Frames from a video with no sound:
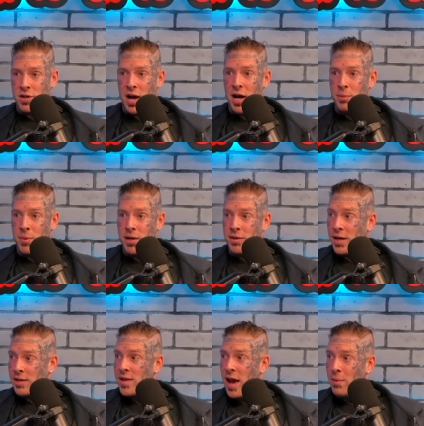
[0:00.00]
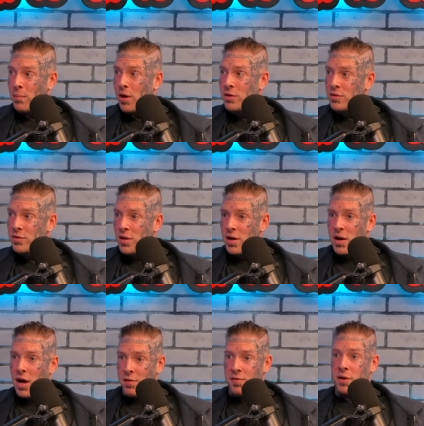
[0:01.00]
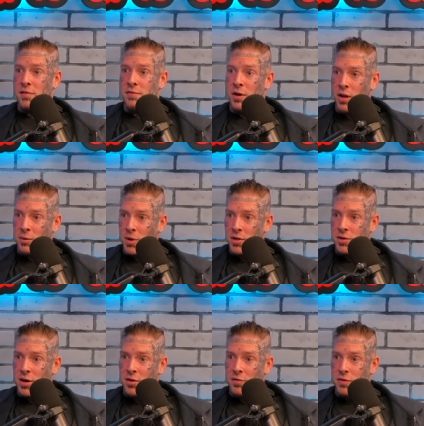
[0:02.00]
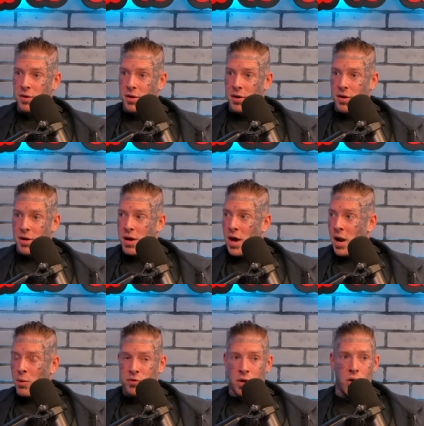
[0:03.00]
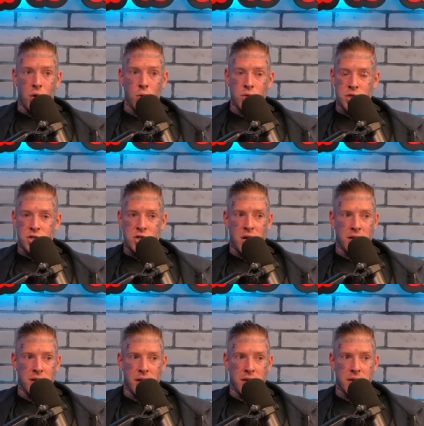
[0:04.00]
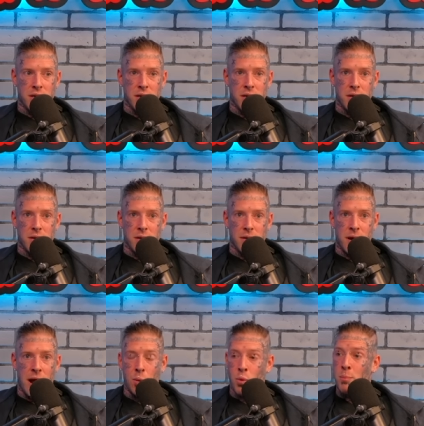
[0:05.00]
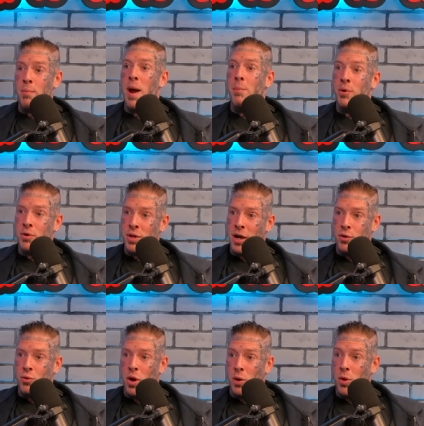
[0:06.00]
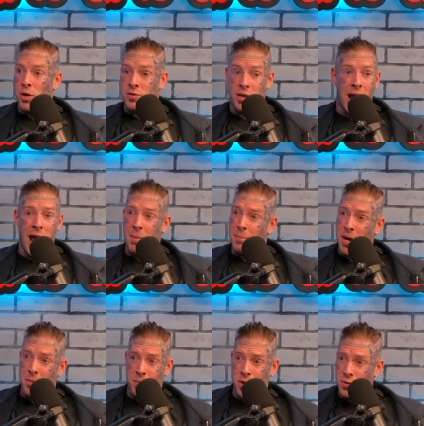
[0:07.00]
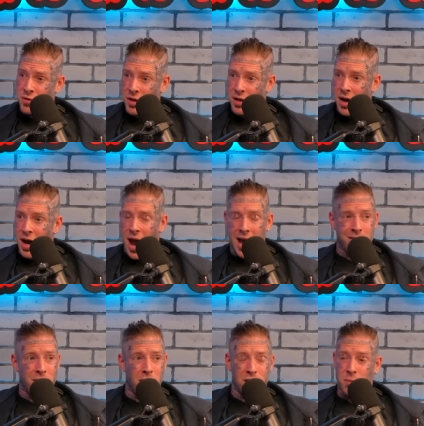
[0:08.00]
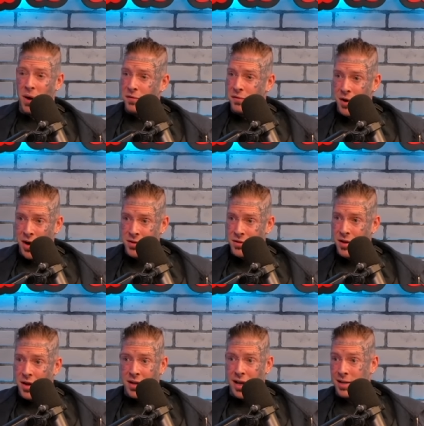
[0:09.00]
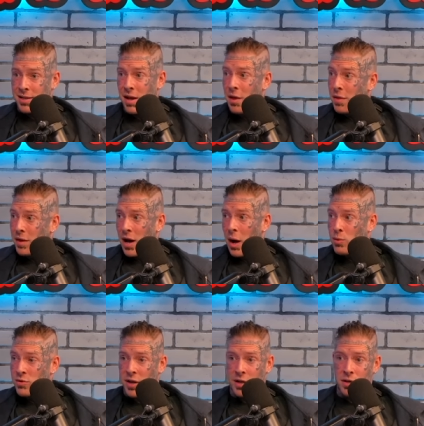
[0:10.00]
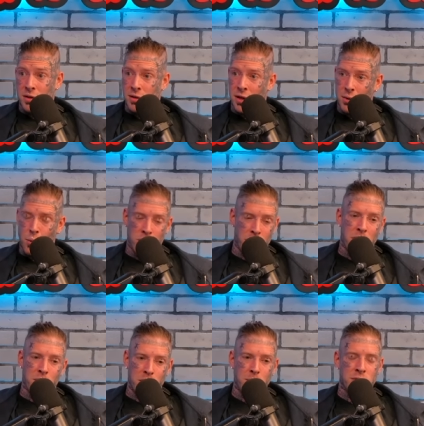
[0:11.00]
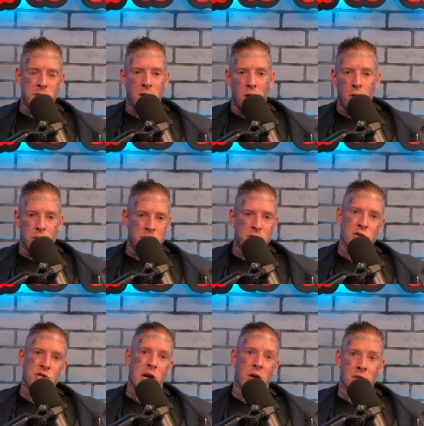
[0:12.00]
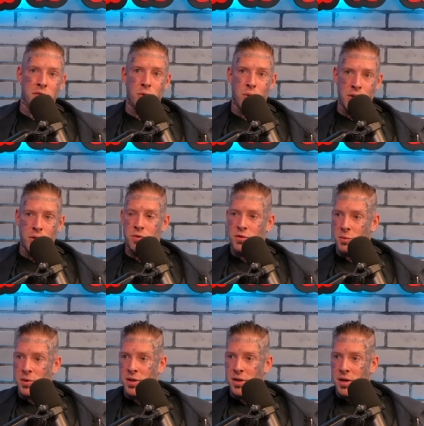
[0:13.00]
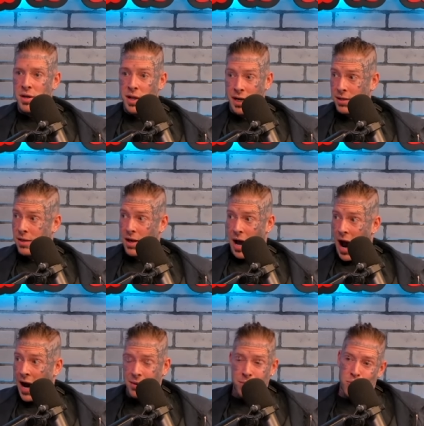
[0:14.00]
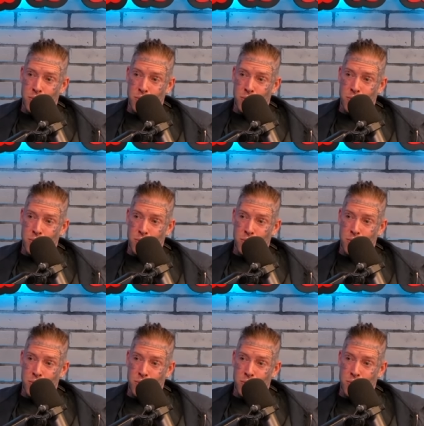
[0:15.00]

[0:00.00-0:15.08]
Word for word: time in like 10 months, mm. I fucking felt like myself, Damn. and I was like, holy shit, like. I remembered like who I was. Like I hadn't made music, I hadn't talked to my friends, like nothing. I was like, lit- when you hear people say, "Oh, he's a shell of who he used to be," like I